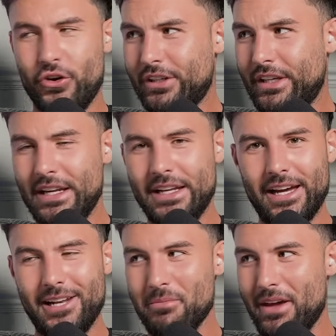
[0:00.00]
Fucking
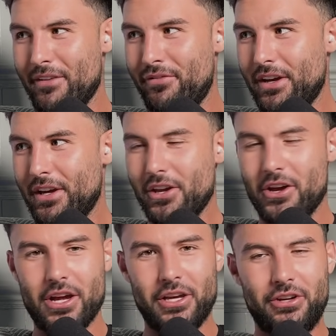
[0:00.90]
hell, Maeve.
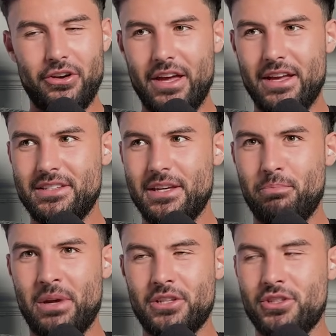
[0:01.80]
You're a crazy
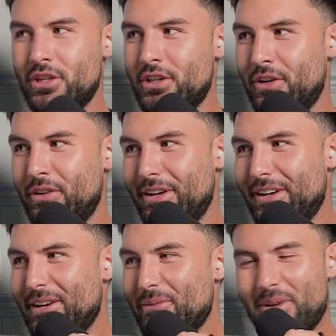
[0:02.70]
bitch, you know.
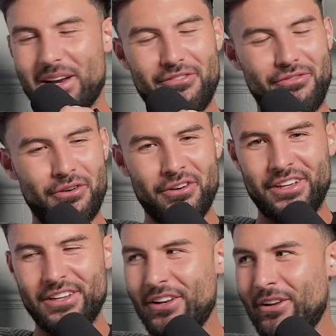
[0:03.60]
But I
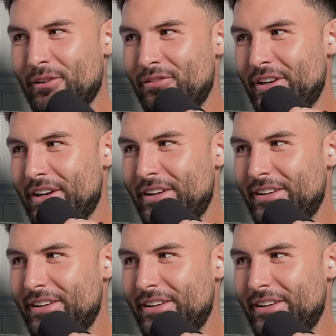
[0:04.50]
fucking love you.